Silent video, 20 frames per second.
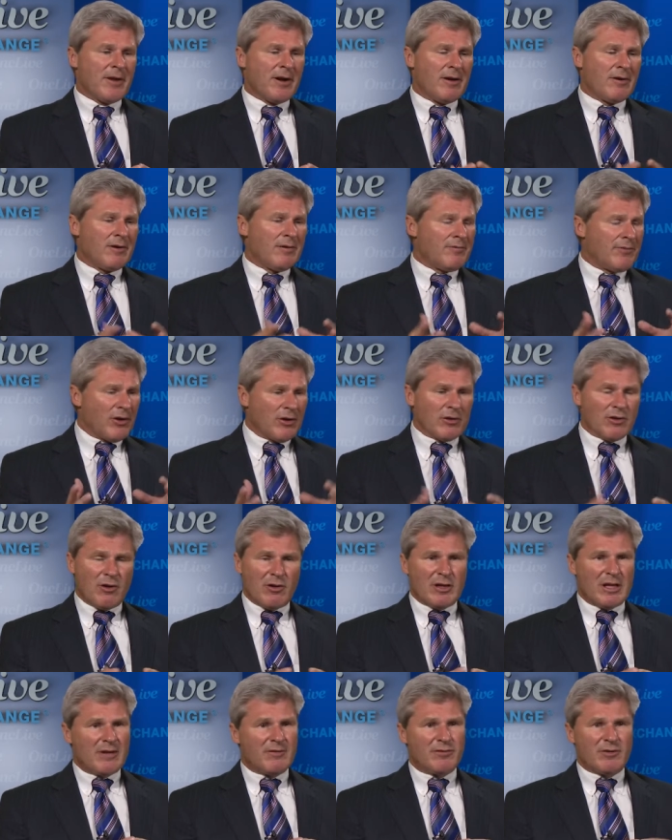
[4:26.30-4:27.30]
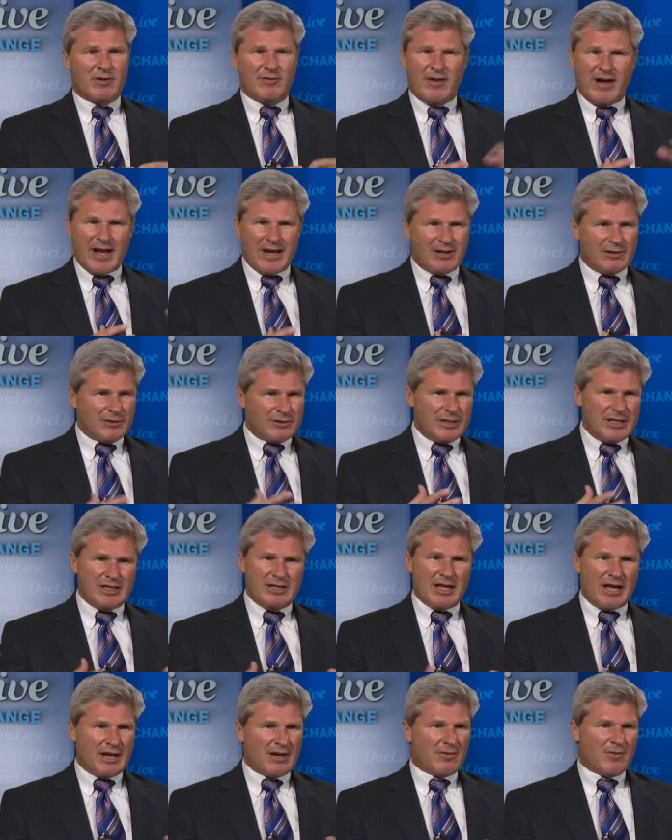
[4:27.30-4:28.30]
a very low level of
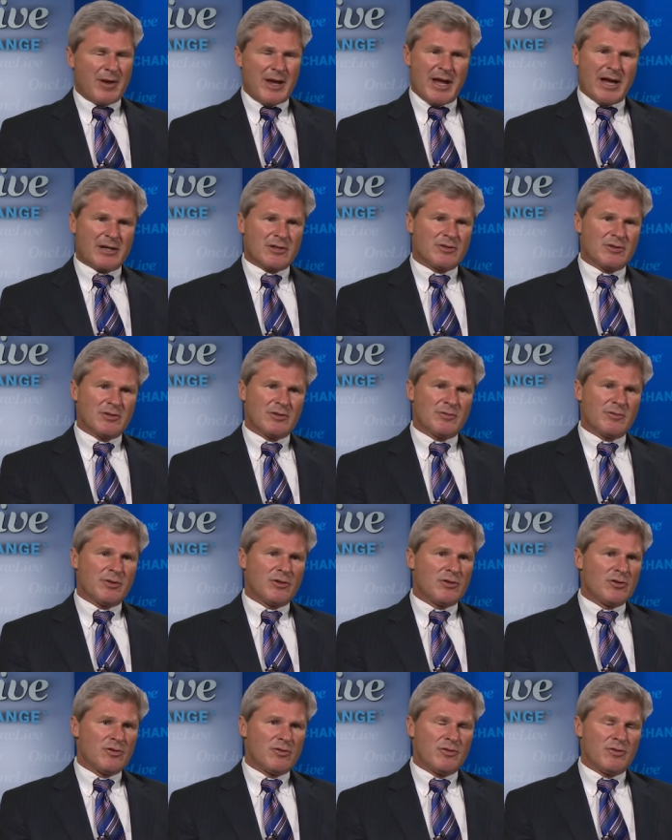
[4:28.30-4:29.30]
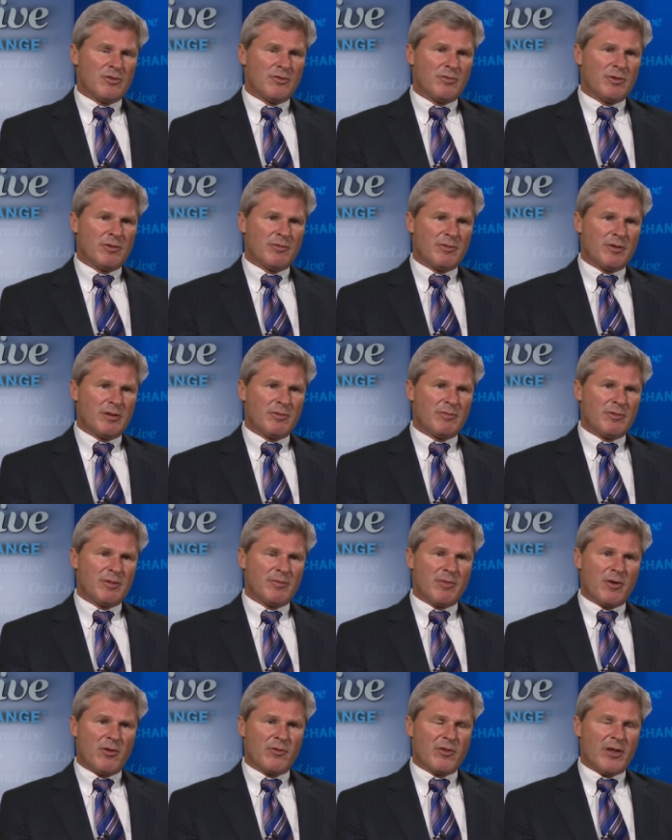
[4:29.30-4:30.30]
ILD-like reactions with, two, with, with,
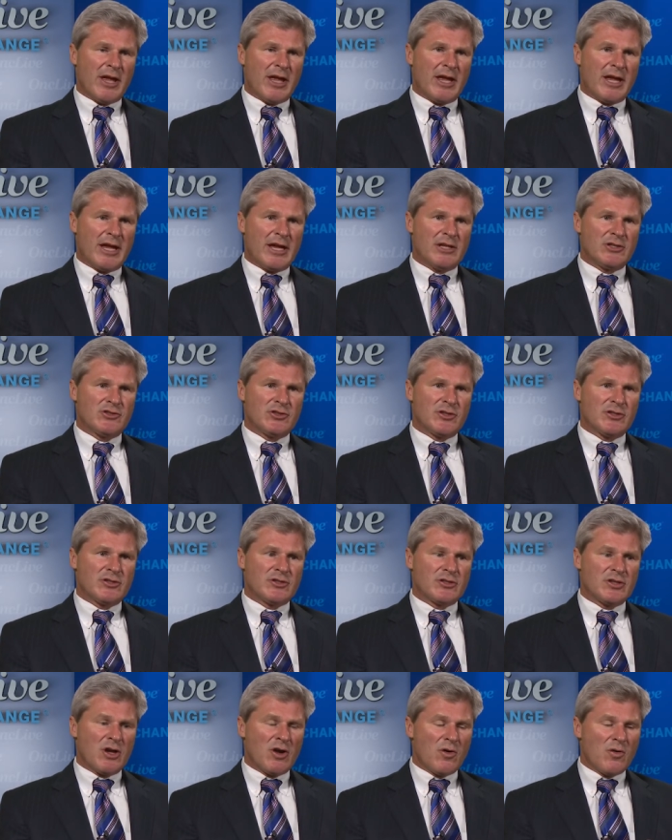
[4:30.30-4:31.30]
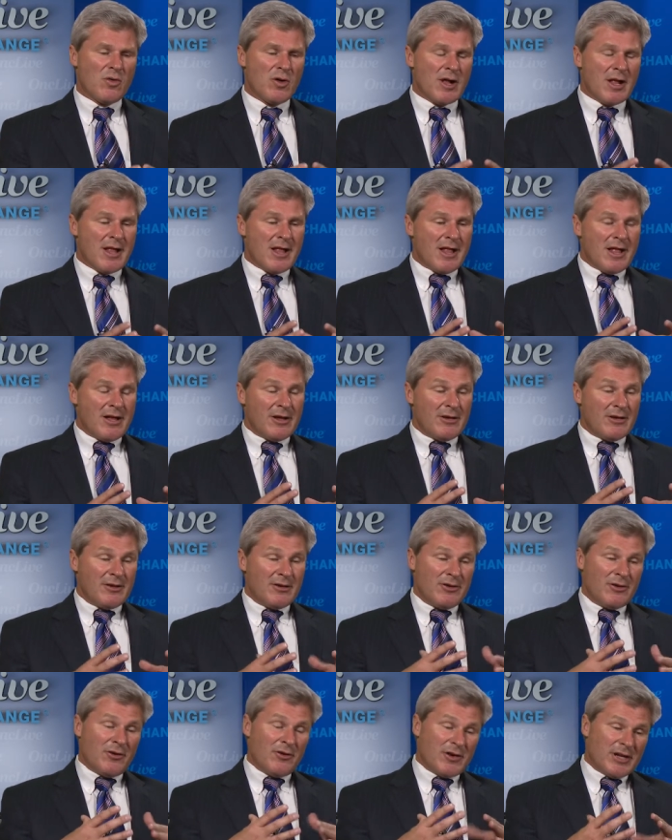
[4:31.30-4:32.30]
with both agents. So,
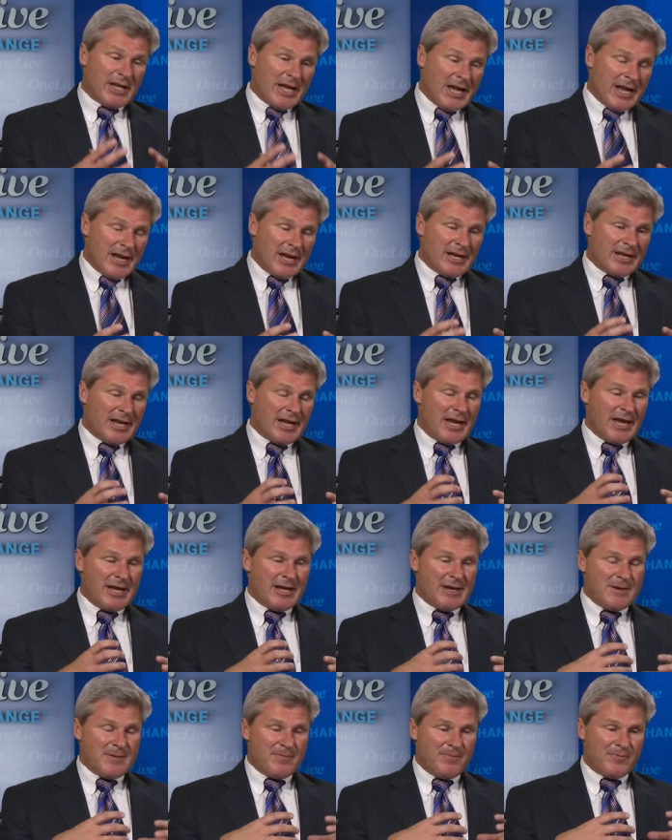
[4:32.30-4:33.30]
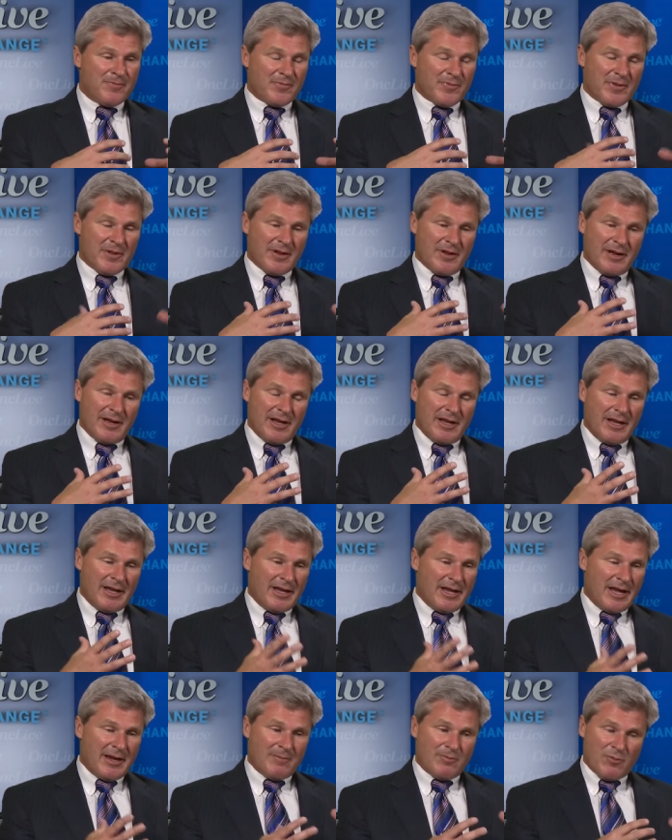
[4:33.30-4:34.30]
you know, again, a,
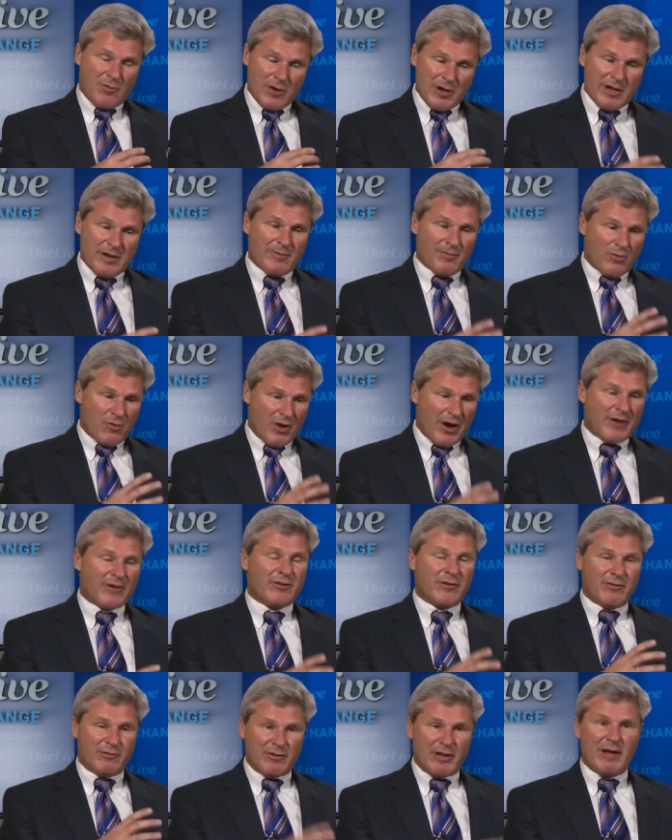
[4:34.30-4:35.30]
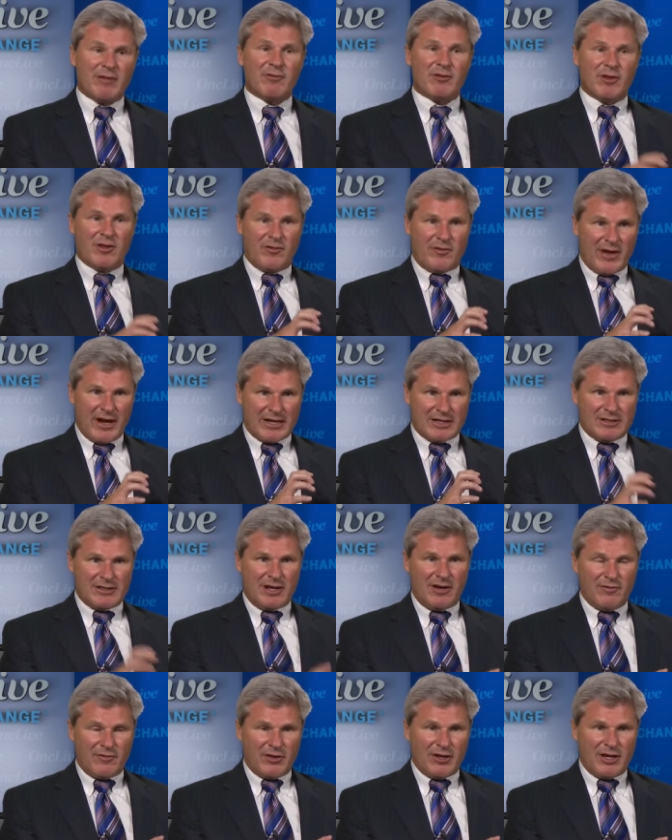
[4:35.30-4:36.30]
a pretty impressive level of
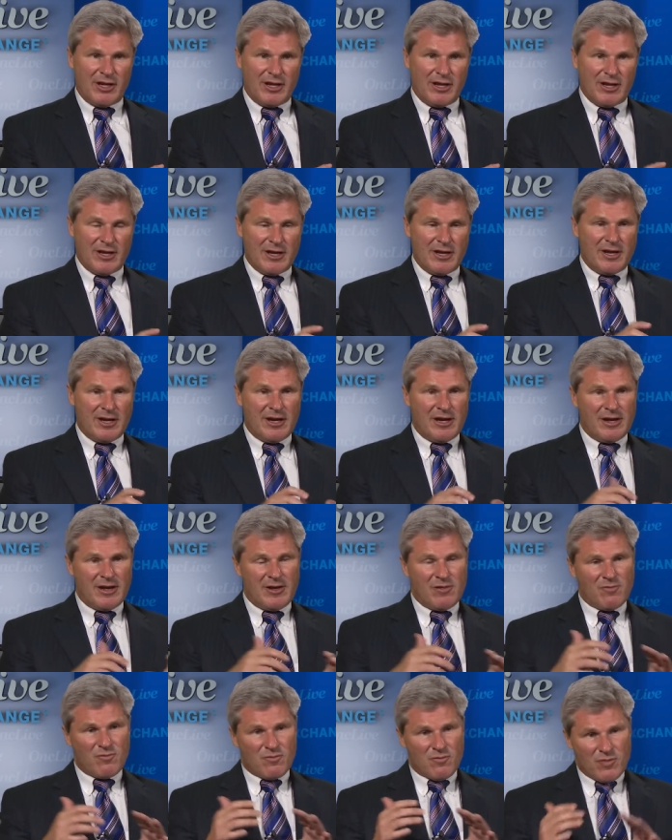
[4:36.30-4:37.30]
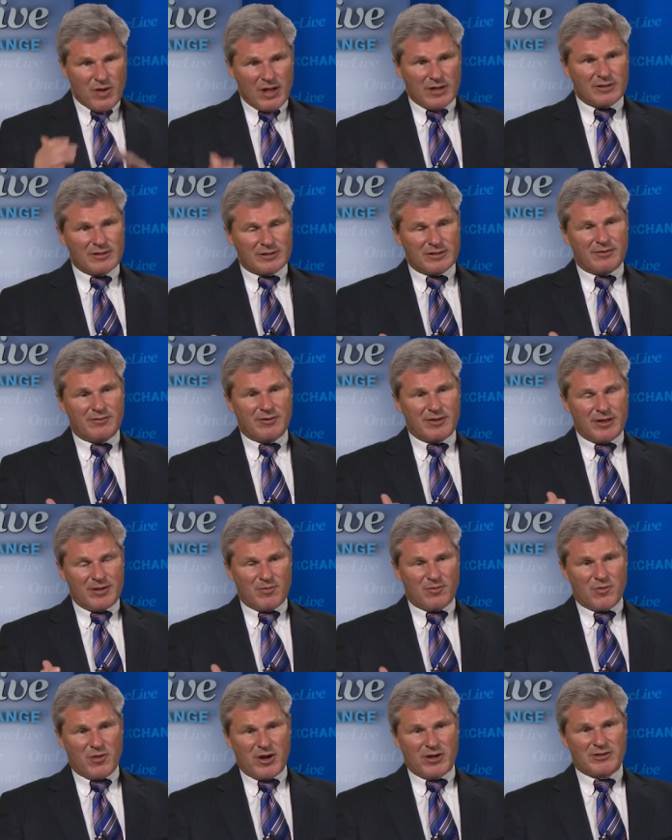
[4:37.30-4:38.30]
activity and a relatively
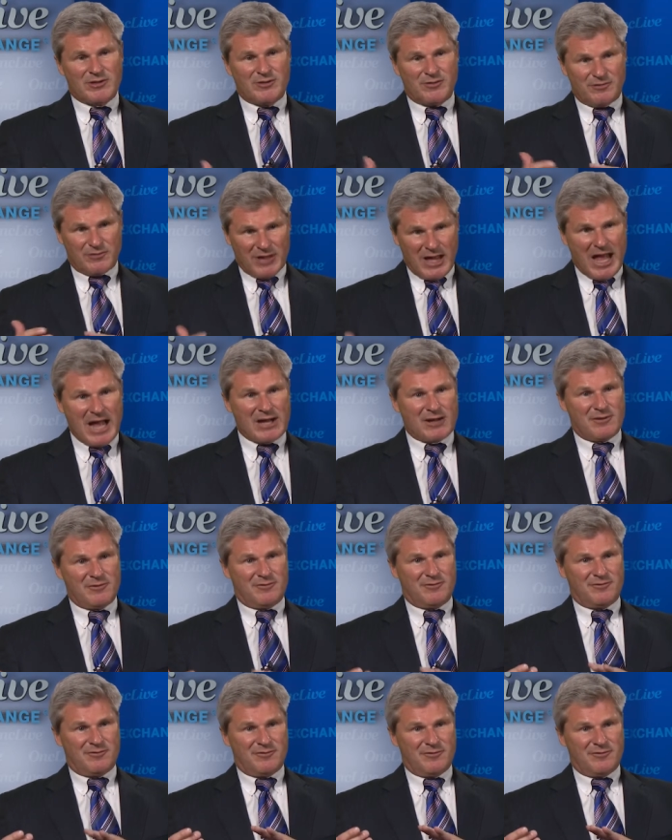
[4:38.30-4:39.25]
impressive lack of